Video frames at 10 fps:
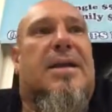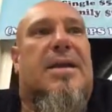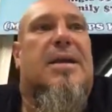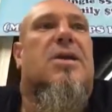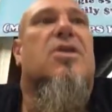
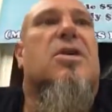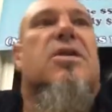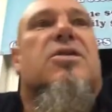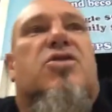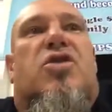and then
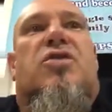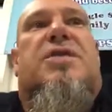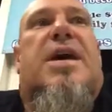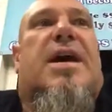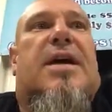
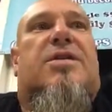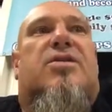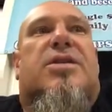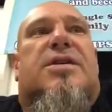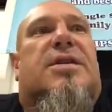Tuesday I
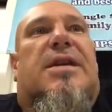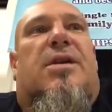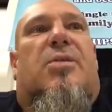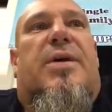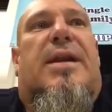do just a
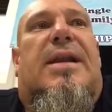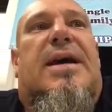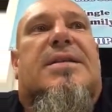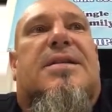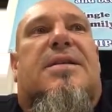little bit
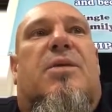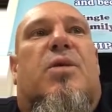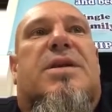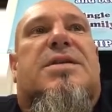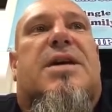less, and then
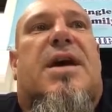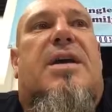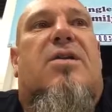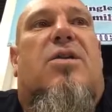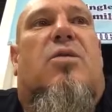Wednesday,
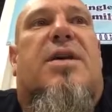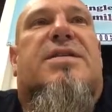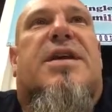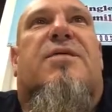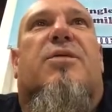you know,
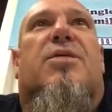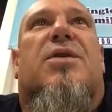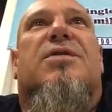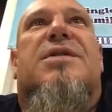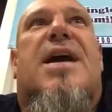Wednesday through
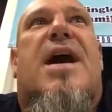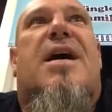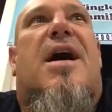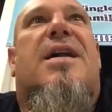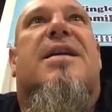Thursday
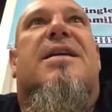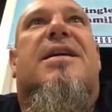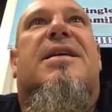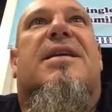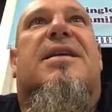I, I didn't
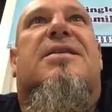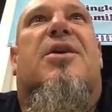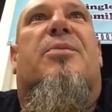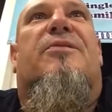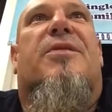need any
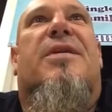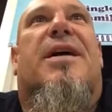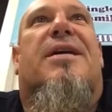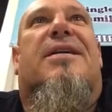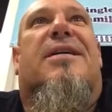dope for
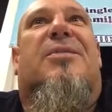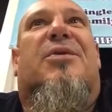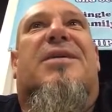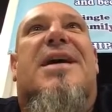that couple